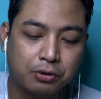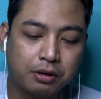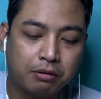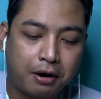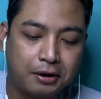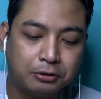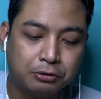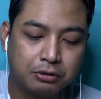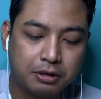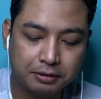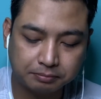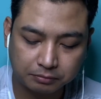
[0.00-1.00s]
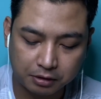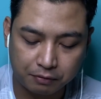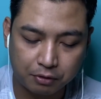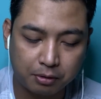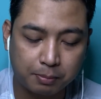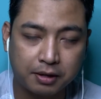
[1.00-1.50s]
it right, usually if
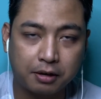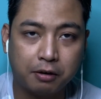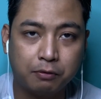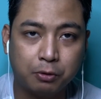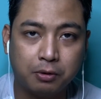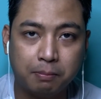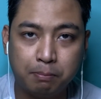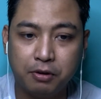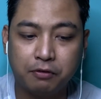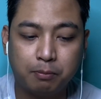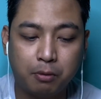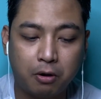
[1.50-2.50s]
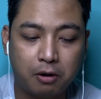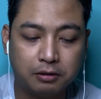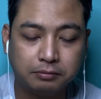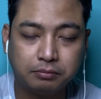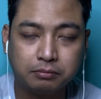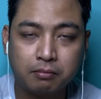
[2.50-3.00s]
you're not being careful, beef ball
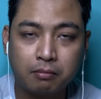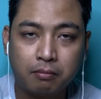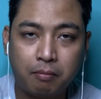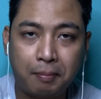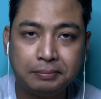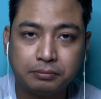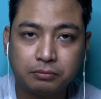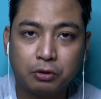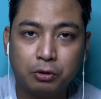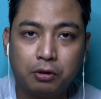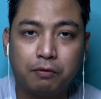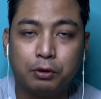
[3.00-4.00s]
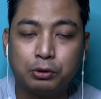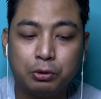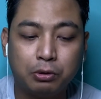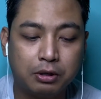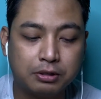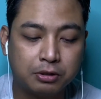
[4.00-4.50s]
cooked for too
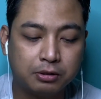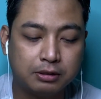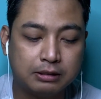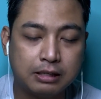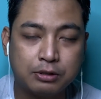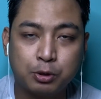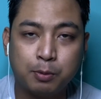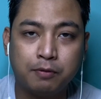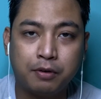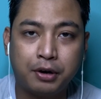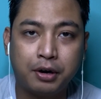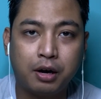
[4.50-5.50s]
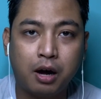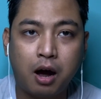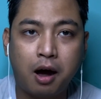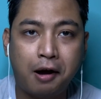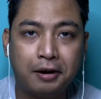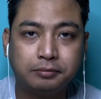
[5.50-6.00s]
long, it tends to be very
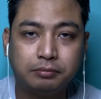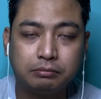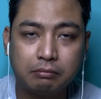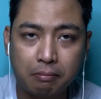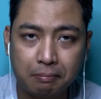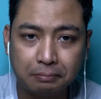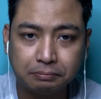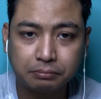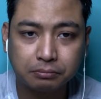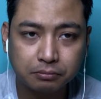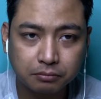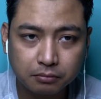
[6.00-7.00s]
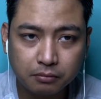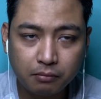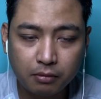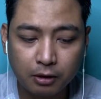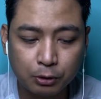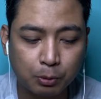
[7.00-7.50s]
hard
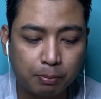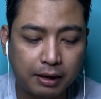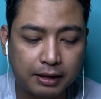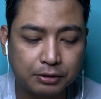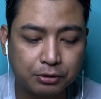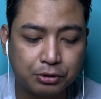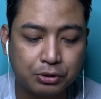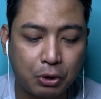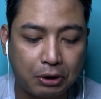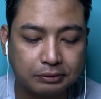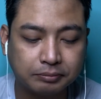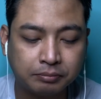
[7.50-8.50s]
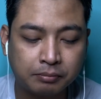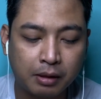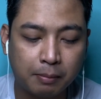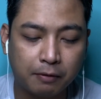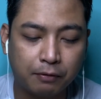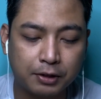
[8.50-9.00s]
to bite and to chew on.
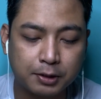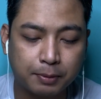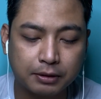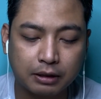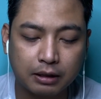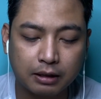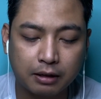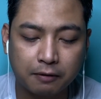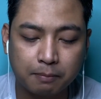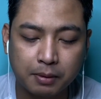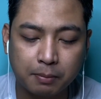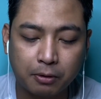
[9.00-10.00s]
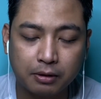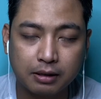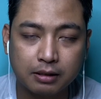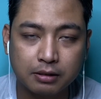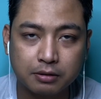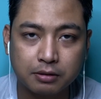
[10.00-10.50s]
But for this particular kind of meatball,
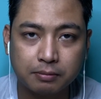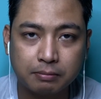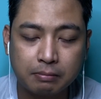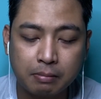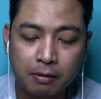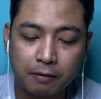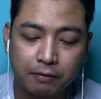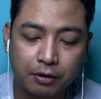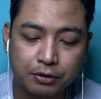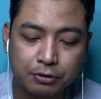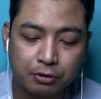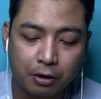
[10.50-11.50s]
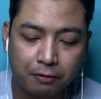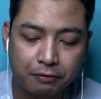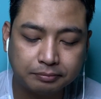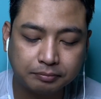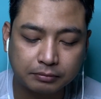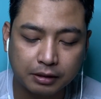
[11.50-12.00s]
it is very soft
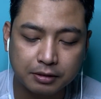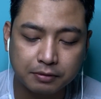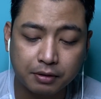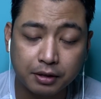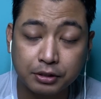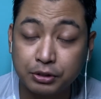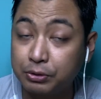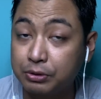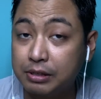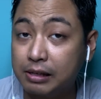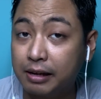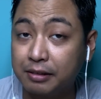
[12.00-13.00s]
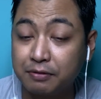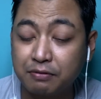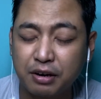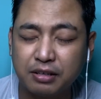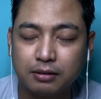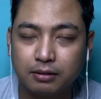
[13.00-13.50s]
and it's very juicy and it's
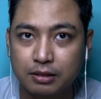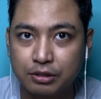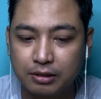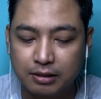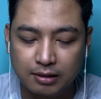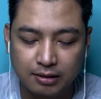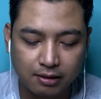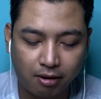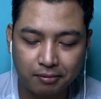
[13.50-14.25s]
very delicious.